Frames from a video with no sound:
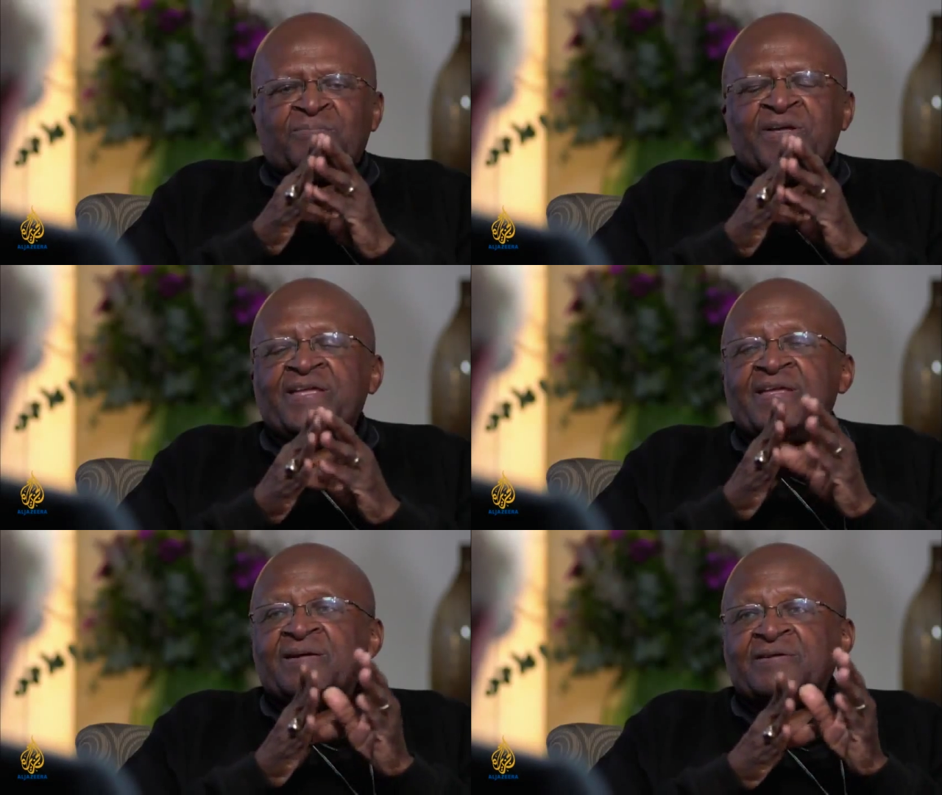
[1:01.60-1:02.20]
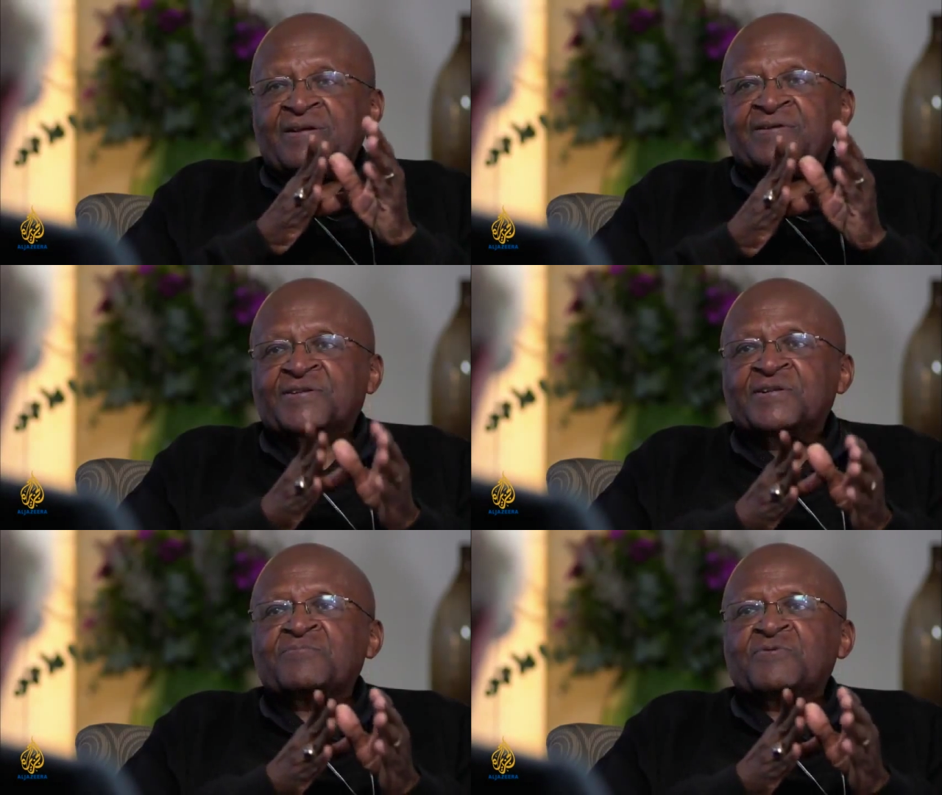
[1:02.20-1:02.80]
pay a
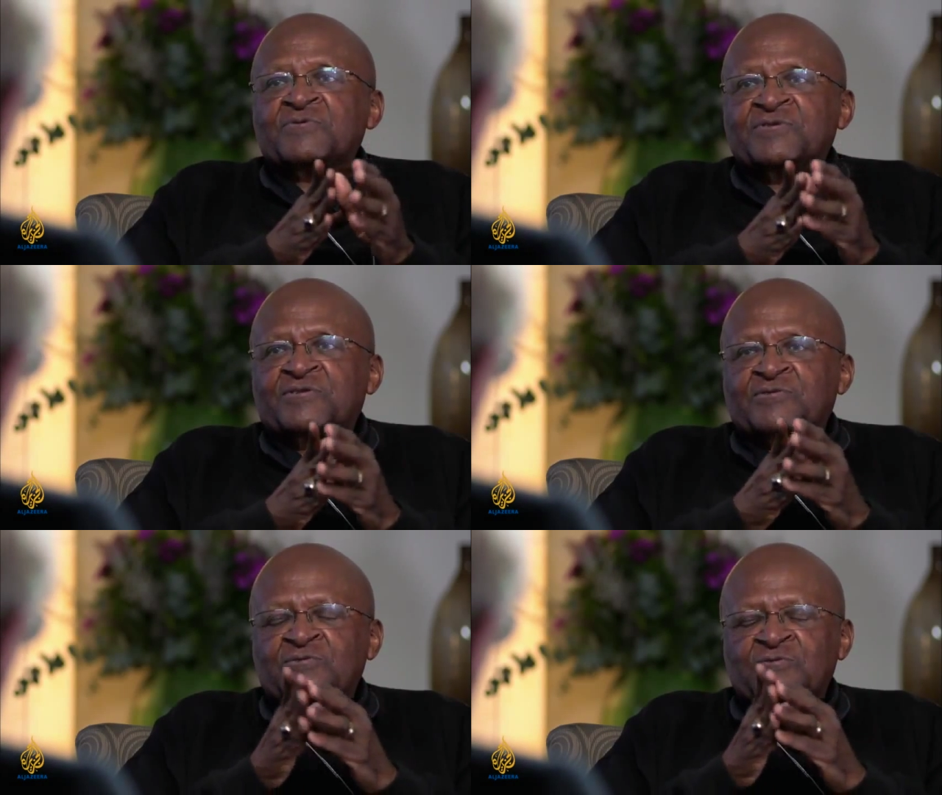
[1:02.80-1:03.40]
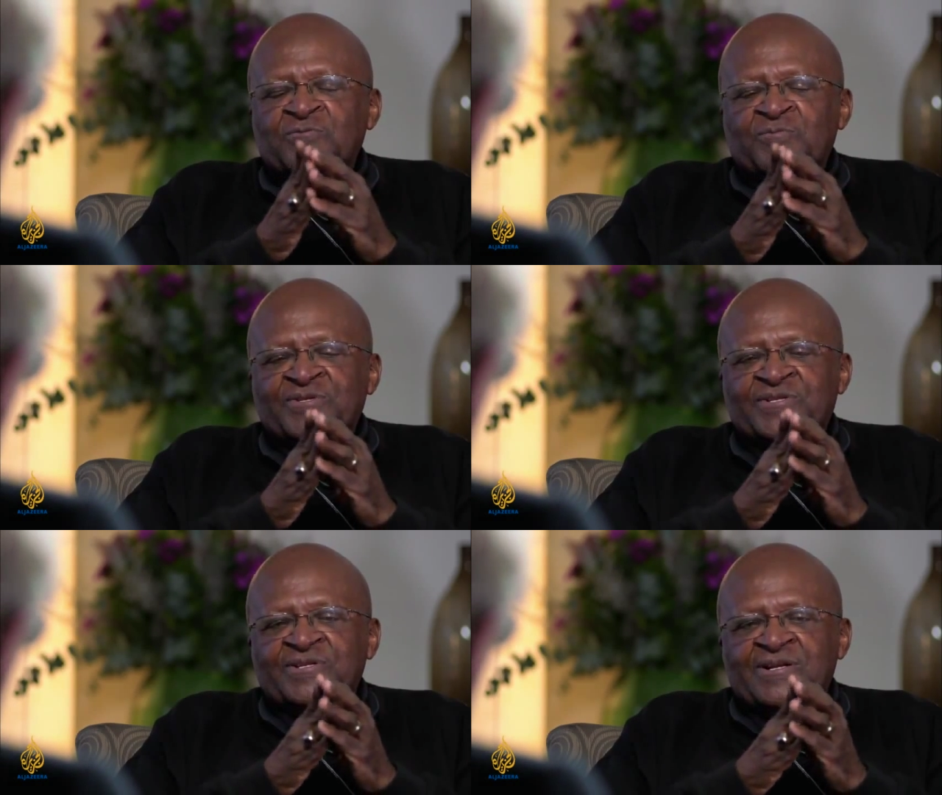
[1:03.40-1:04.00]
tribute to
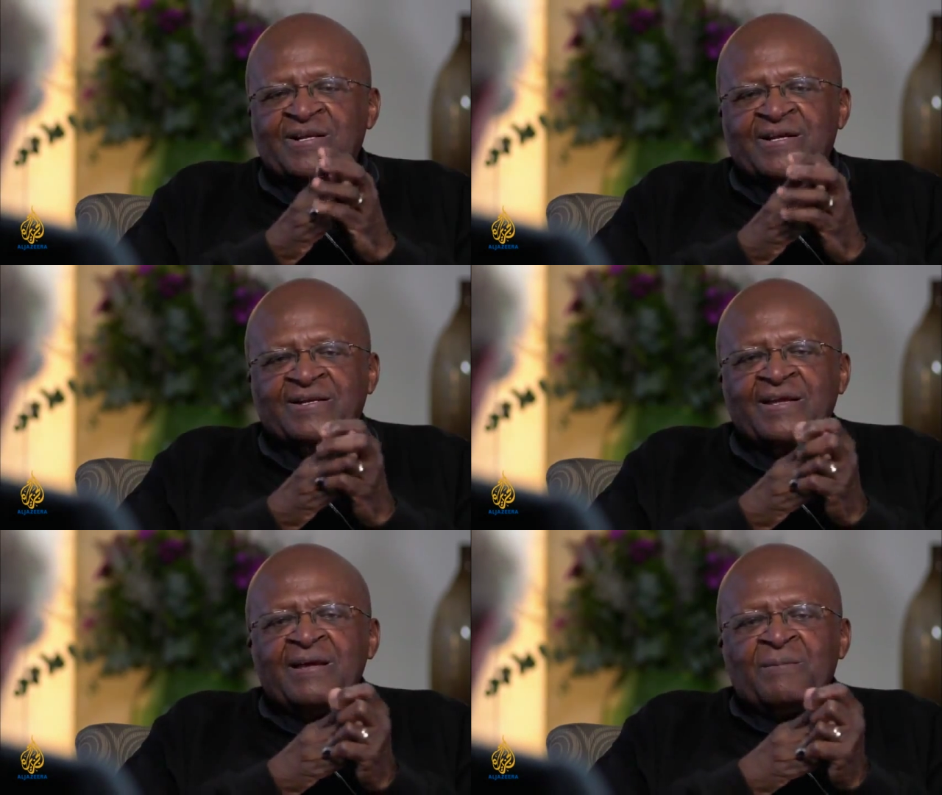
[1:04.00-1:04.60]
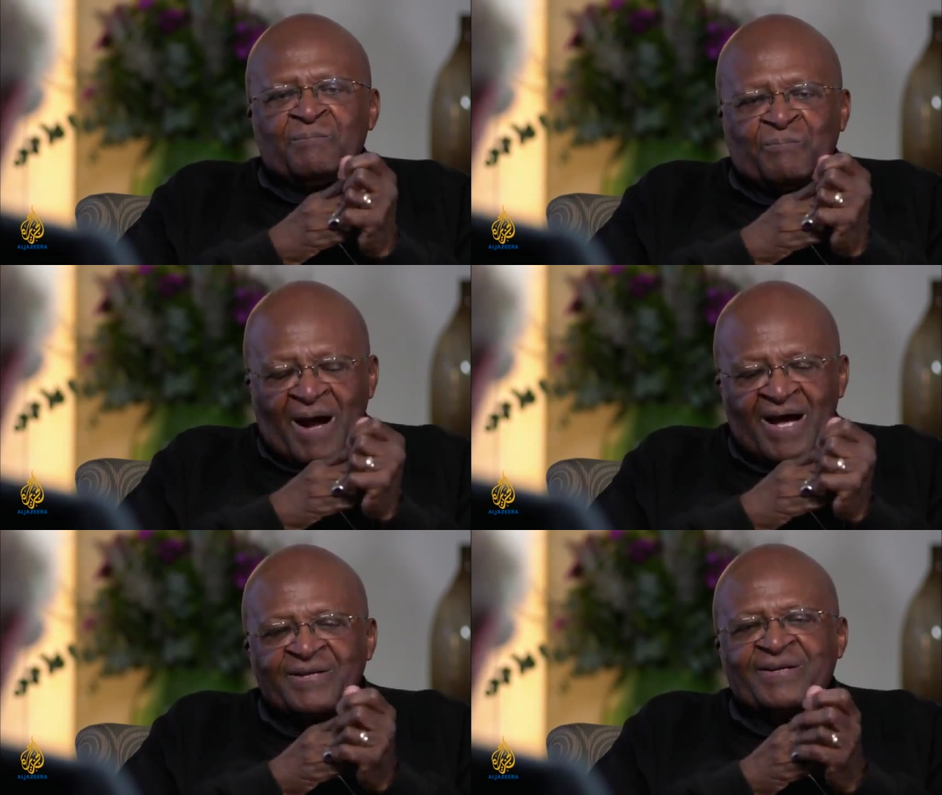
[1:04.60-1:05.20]
Mr. de Klerk,
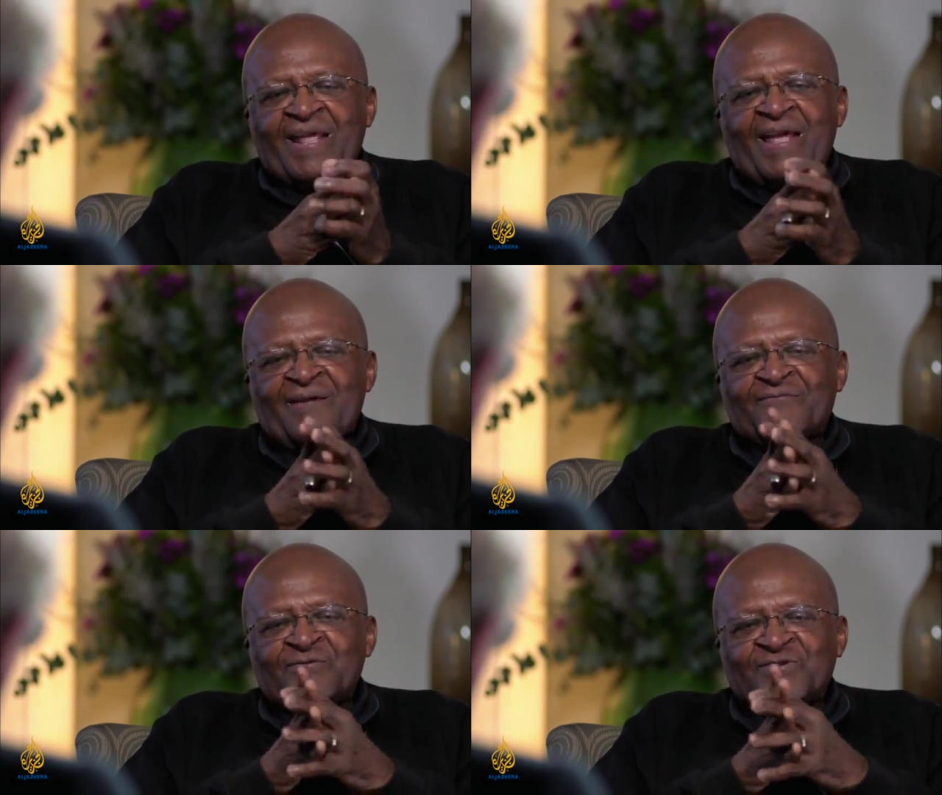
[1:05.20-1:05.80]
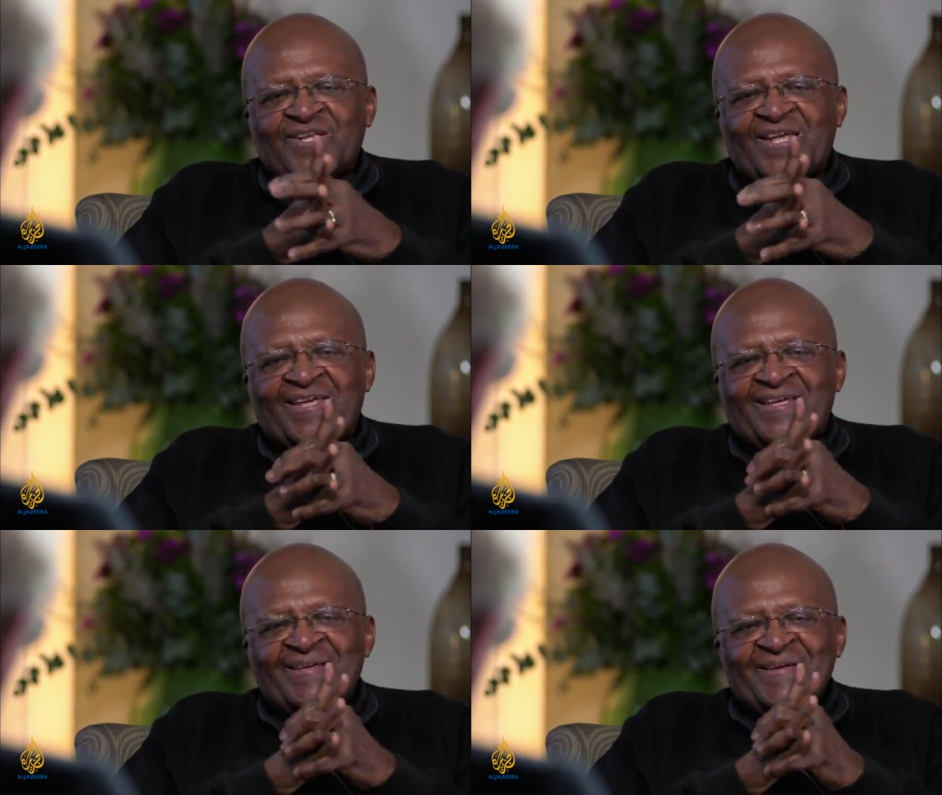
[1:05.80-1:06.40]
but have to
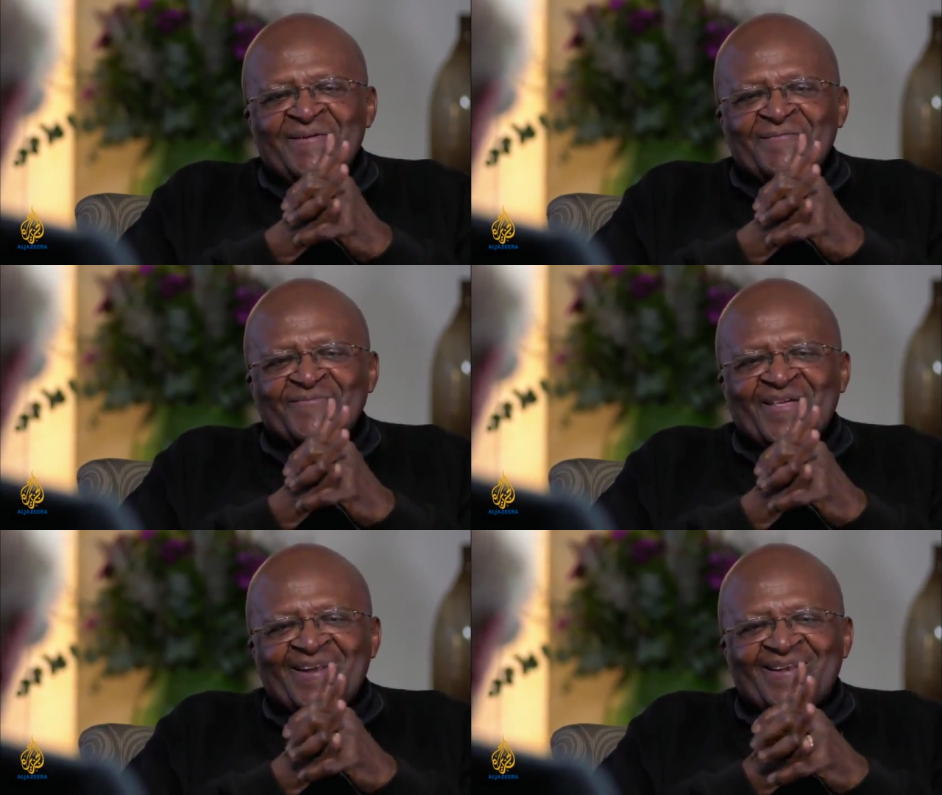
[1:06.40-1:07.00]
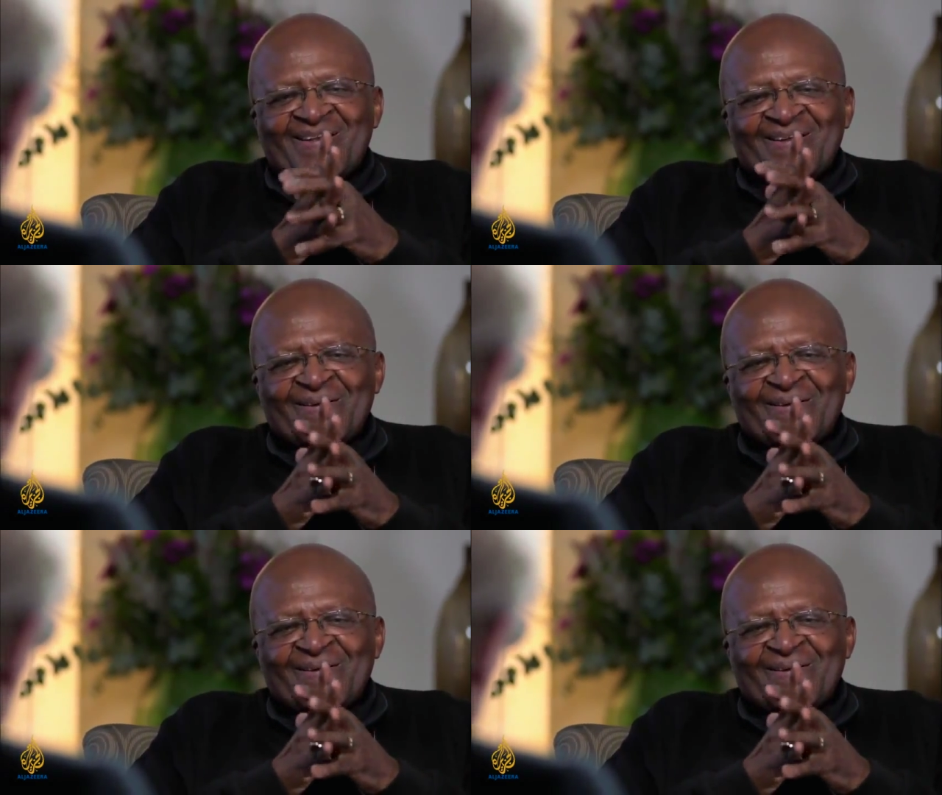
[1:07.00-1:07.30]
say that